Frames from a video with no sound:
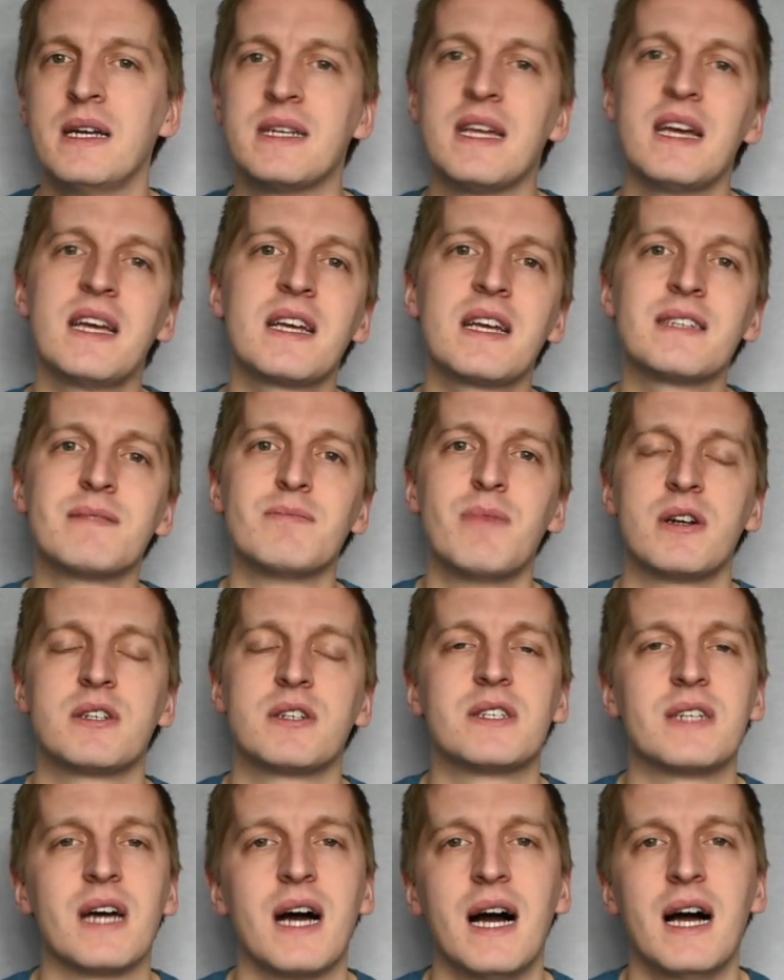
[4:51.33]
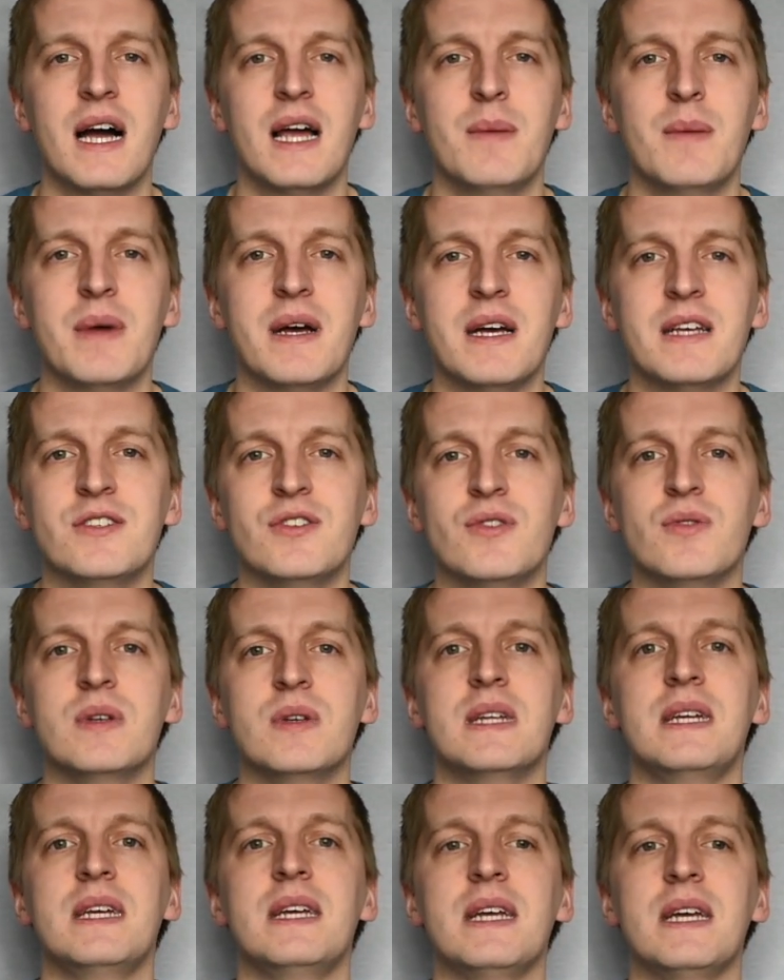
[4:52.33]
Take as much time as you
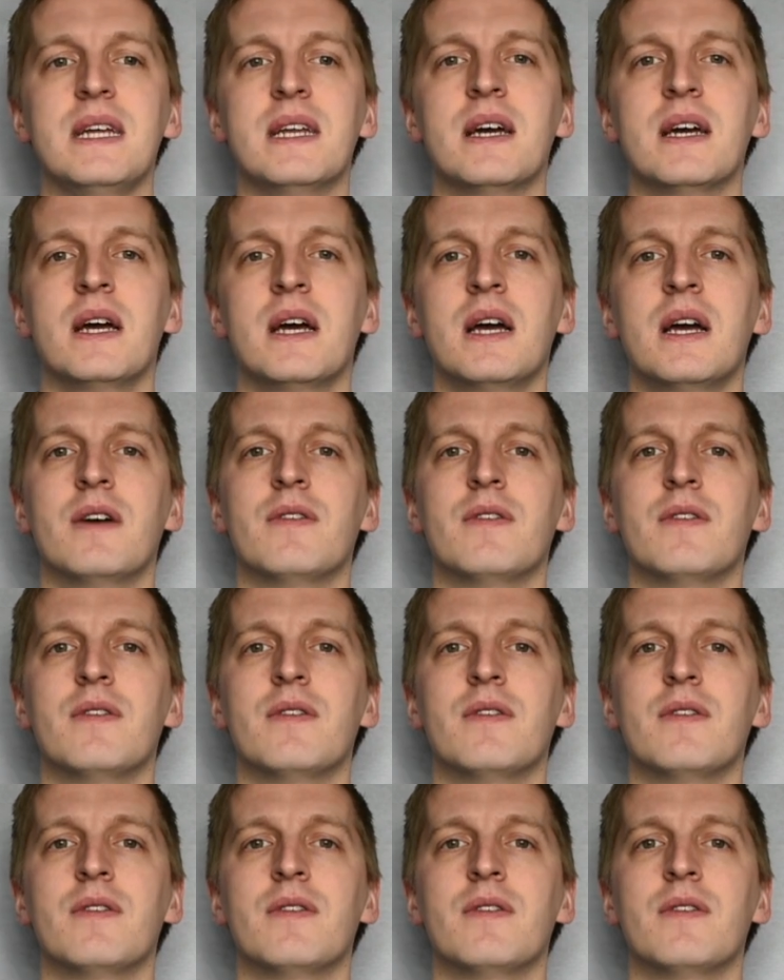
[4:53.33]
need